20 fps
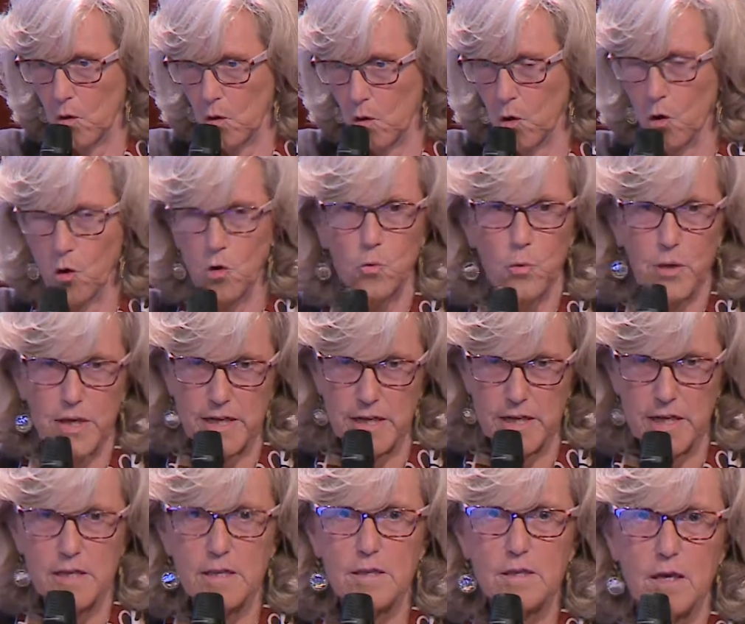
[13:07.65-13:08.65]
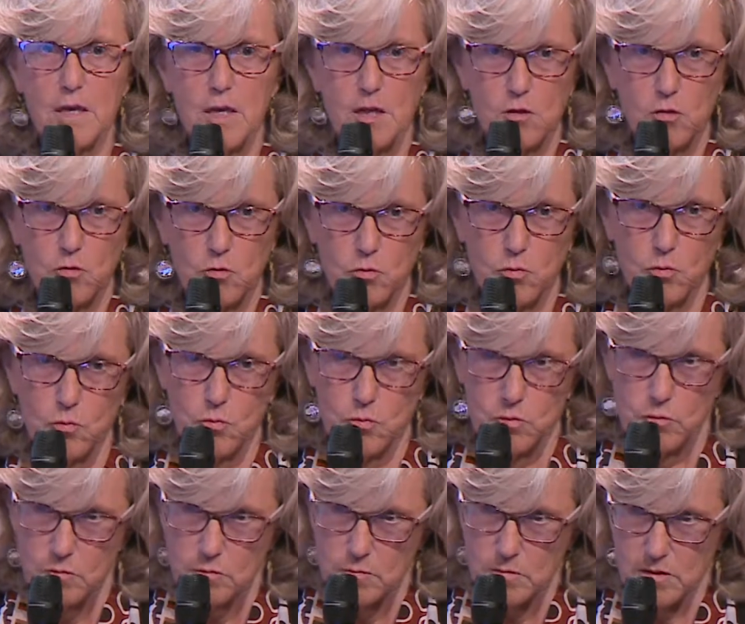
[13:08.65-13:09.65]
all we need to
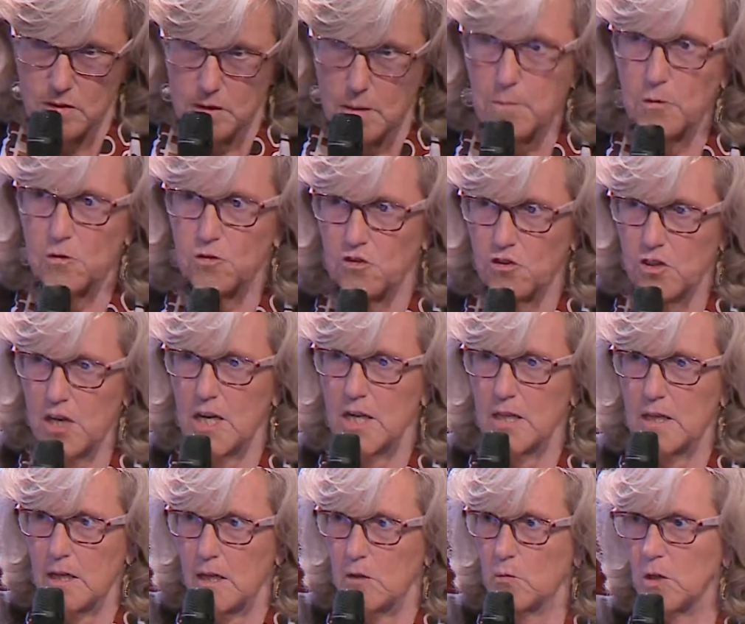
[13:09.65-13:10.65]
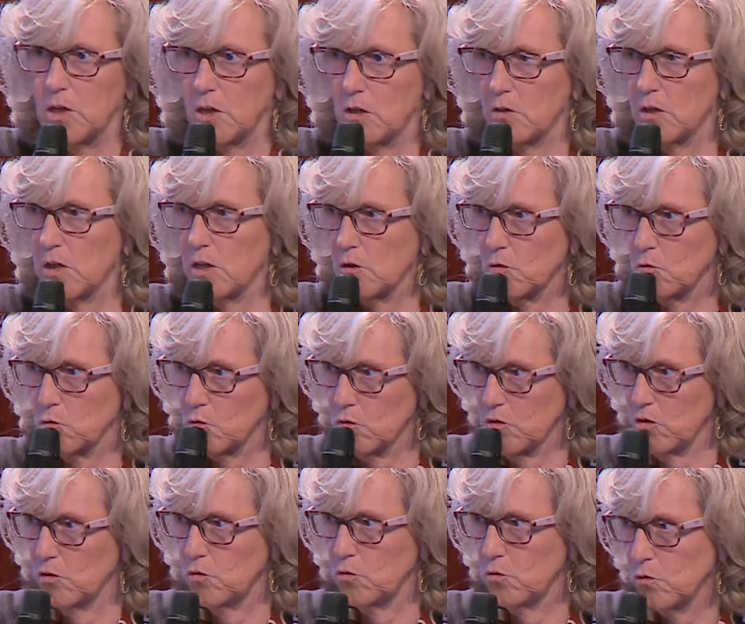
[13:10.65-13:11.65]
demonstrate that we don't need to
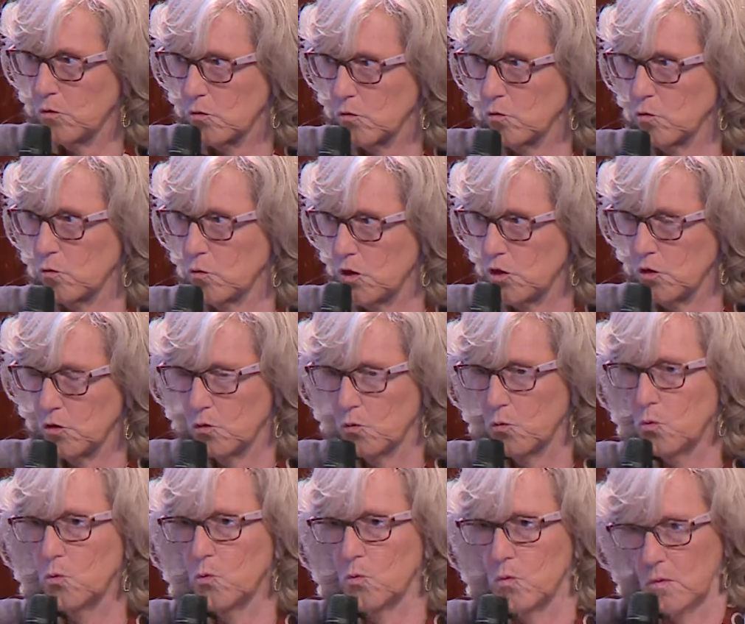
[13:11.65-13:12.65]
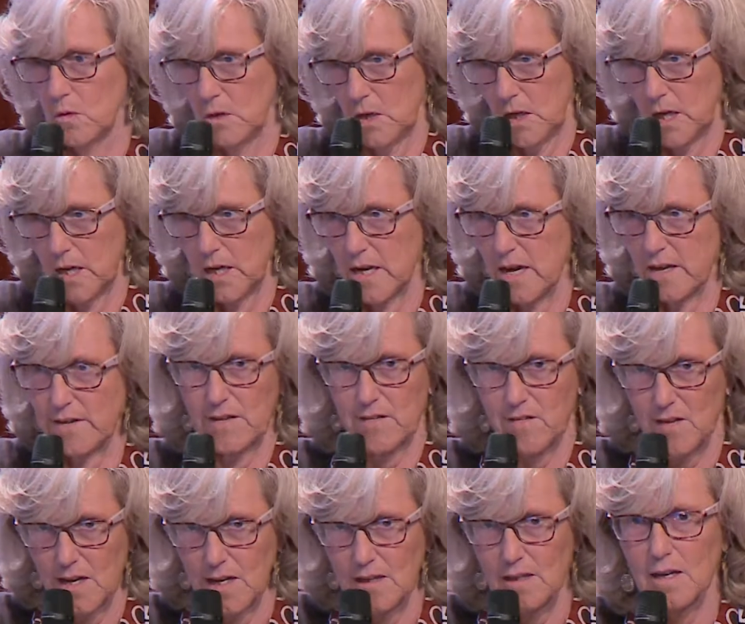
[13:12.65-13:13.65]
redo another
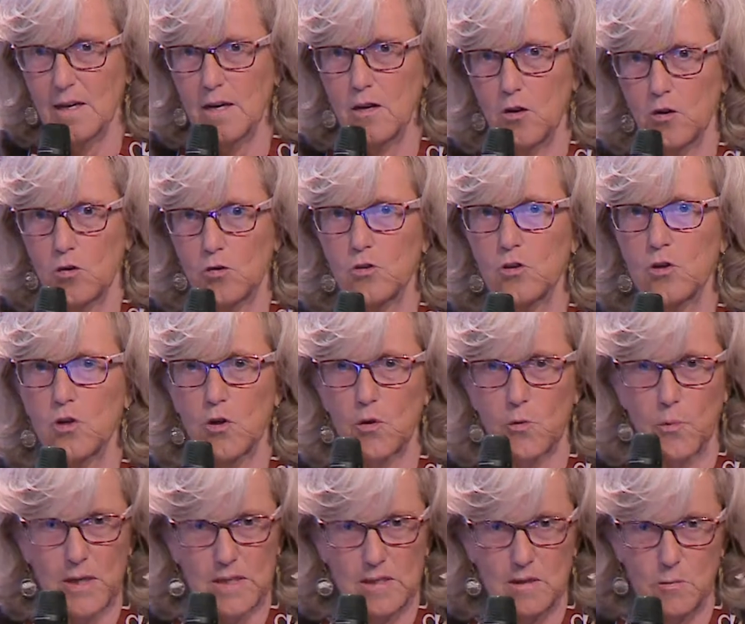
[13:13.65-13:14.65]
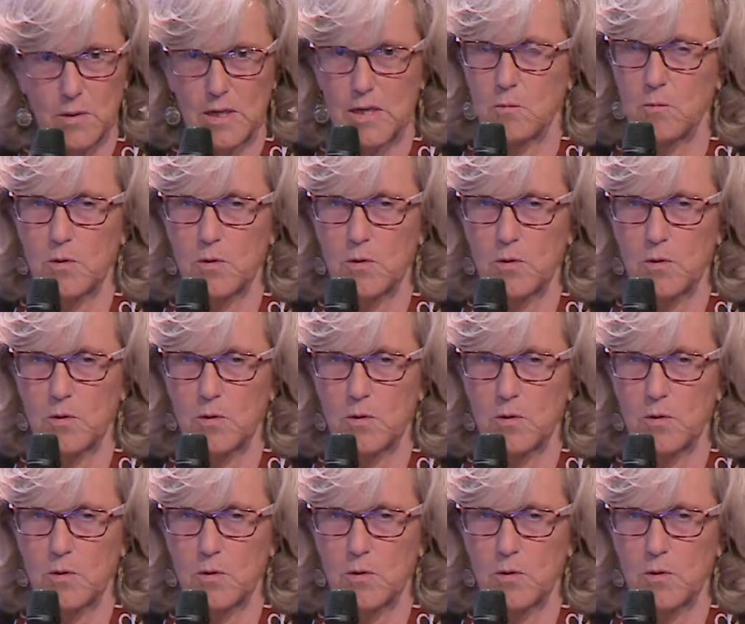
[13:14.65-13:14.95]
standard or to reinvent the wheel.